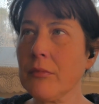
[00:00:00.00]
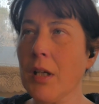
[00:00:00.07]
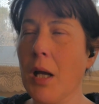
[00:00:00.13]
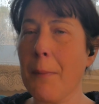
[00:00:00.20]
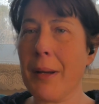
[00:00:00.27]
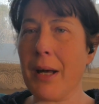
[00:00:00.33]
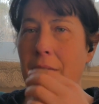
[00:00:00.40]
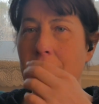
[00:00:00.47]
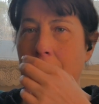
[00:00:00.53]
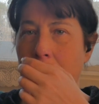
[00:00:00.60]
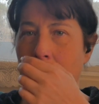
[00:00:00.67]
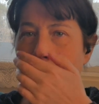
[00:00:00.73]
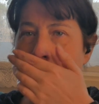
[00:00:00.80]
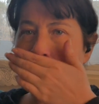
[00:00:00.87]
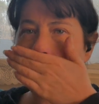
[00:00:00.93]
about
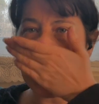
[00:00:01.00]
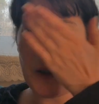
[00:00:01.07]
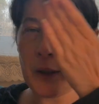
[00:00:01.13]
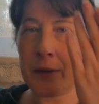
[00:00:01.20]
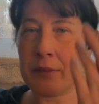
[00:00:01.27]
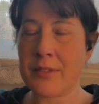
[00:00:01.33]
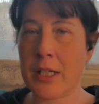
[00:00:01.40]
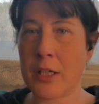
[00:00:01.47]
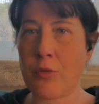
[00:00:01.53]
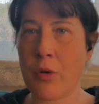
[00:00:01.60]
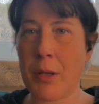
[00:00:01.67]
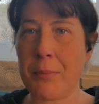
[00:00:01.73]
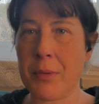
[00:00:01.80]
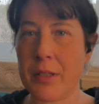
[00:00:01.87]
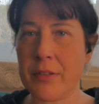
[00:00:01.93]
the like Dick
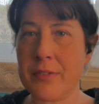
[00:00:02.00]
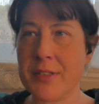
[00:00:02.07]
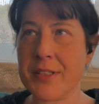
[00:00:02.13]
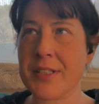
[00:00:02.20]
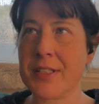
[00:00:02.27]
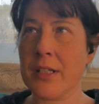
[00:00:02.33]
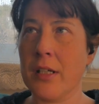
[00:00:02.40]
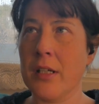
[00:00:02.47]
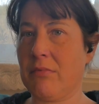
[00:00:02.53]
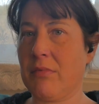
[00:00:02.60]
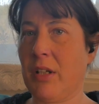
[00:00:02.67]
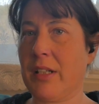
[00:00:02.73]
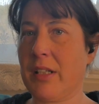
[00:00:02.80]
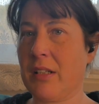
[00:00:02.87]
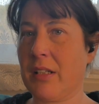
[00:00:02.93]
Roman's
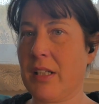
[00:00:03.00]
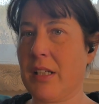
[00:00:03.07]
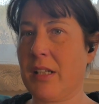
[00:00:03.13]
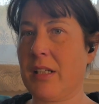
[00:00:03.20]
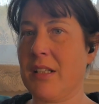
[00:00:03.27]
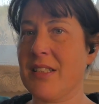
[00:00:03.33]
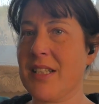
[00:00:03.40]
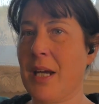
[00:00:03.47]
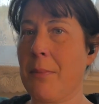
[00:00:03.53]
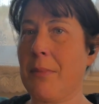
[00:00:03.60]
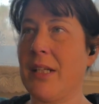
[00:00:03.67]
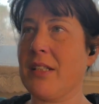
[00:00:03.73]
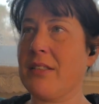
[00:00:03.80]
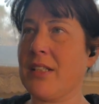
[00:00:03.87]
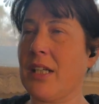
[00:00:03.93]
like
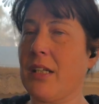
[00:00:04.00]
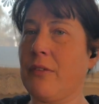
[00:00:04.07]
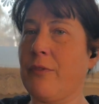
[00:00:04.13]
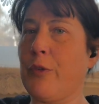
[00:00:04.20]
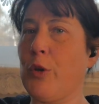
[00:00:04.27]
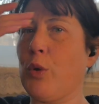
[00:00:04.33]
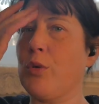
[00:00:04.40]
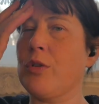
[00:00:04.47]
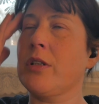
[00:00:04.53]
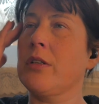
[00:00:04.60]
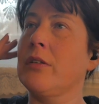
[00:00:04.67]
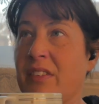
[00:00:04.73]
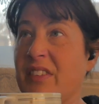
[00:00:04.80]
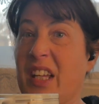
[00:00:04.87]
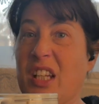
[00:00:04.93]
contaminating food.
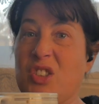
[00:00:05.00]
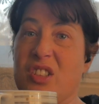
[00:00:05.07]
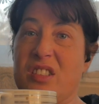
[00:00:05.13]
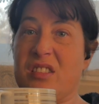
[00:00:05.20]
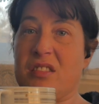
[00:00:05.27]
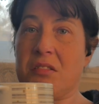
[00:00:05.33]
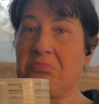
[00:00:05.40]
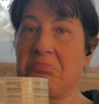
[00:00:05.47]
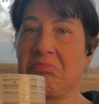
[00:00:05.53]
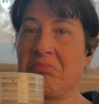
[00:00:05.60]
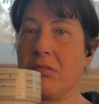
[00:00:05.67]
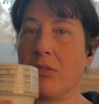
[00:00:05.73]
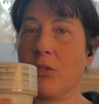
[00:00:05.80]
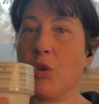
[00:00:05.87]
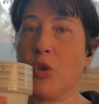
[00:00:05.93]
that just
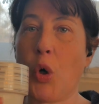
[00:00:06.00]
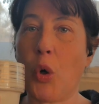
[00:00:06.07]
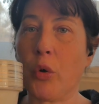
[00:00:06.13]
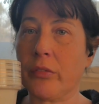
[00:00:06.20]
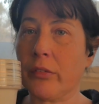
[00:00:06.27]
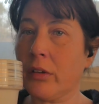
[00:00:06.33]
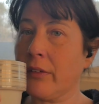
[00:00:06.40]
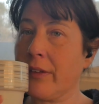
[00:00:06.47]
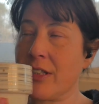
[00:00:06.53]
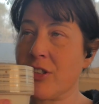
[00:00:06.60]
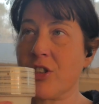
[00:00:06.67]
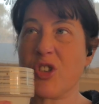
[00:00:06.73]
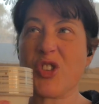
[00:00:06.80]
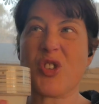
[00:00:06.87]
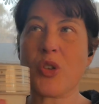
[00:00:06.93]
gone? That's
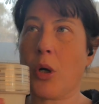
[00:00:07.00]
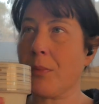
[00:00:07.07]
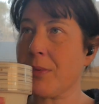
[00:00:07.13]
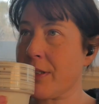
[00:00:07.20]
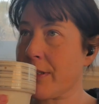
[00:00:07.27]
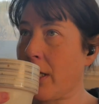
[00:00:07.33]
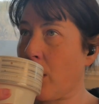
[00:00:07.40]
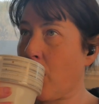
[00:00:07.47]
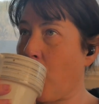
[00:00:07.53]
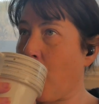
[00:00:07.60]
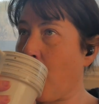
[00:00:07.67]
just stopped, is it?